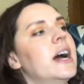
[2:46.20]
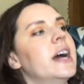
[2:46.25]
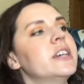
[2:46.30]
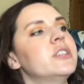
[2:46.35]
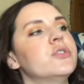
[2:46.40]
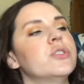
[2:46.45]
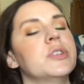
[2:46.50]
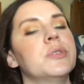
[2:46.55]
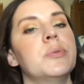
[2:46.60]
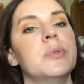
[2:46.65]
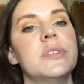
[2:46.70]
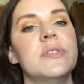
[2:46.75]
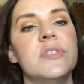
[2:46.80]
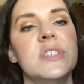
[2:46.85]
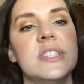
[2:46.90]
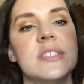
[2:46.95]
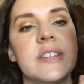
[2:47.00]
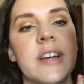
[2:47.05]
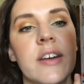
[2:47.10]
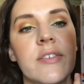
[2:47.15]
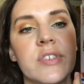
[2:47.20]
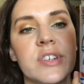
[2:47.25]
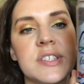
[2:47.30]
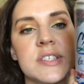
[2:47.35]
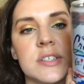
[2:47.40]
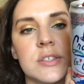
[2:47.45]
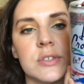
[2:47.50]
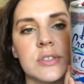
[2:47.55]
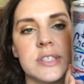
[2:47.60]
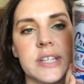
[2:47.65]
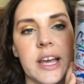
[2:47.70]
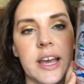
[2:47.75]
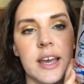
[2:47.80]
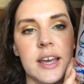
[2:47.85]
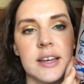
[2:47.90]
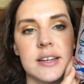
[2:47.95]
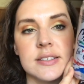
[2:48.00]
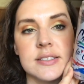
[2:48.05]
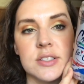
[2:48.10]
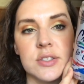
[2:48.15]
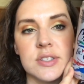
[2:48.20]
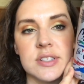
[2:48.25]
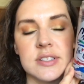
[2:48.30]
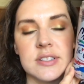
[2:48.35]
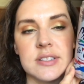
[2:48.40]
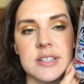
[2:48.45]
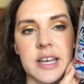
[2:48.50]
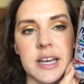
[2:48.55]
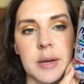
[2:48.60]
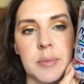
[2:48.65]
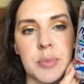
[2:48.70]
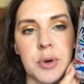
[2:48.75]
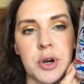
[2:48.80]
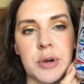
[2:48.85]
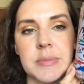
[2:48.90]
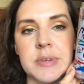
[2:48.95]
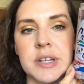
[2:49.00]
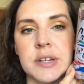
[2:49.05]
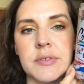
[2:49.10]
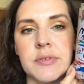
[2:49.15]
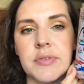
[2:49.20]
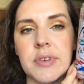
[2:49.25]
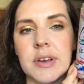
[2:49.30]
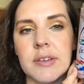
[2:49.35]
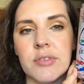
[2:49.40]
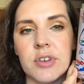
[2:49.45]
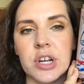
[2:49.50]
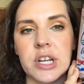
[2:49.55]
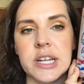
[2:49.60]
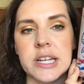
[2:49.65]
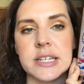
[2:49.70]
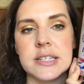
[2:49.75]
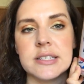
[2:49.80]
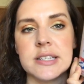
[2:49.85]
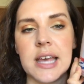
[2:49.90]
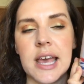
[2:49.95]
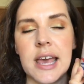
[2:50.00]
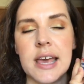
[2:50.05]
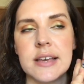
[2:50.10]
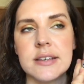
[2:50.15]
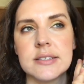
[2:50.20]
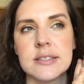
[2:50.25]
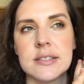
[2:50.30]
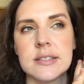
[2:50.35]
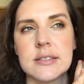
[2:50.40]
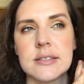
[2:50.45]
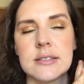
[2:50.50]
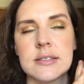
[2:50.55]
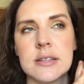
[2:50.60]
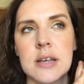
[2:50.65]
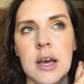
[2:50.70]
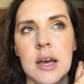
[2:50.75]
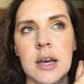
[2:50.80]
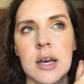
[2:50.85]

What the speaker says: I drink one of these every single day, so this is like a permanent favorite. It tastes,